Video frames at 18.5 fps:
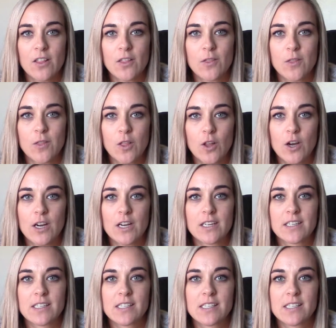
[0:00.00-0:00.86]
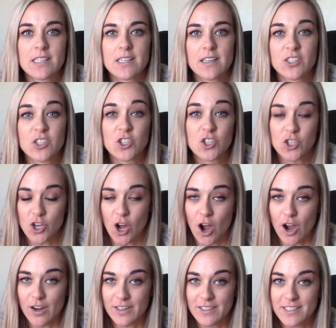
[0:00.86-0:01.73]
looks
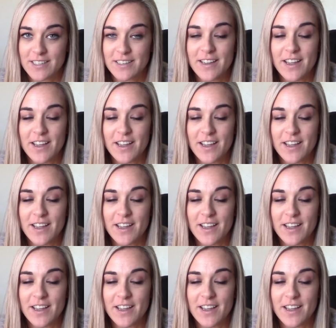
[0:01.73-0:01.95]
stocked.